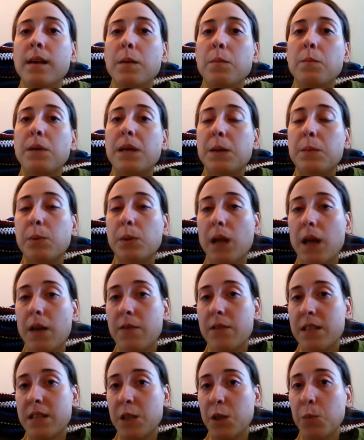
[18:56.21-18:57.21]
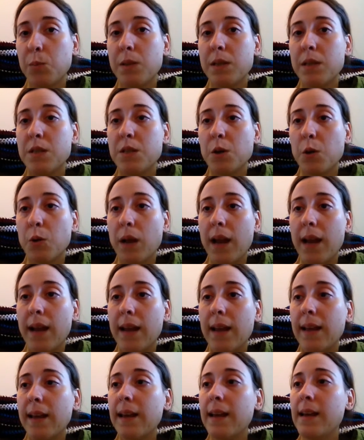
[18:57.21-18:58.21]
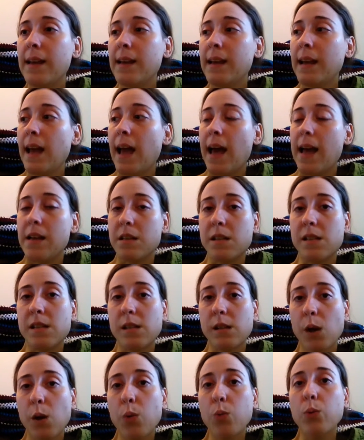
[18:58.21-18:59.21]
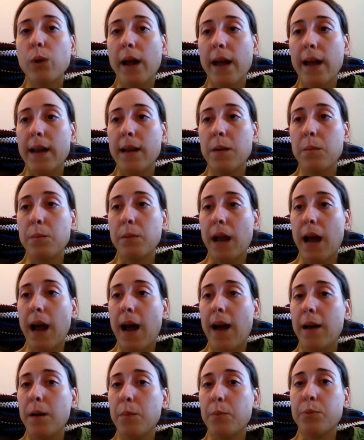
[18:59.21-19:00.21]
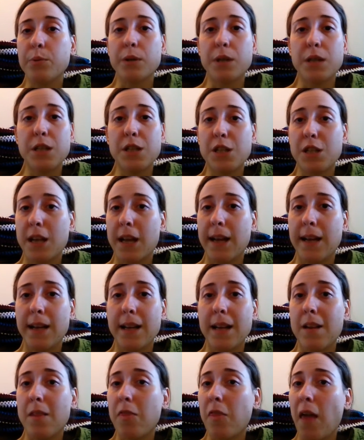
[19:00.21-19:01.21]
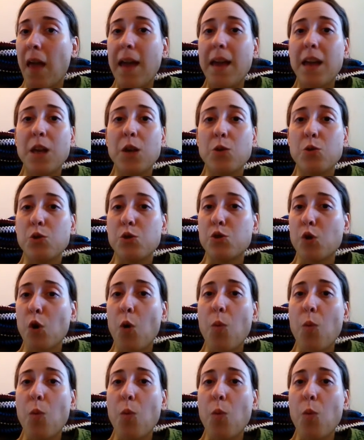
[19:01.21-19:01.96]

People have still been donating at a slow rate, but I appreciate it. Thank you so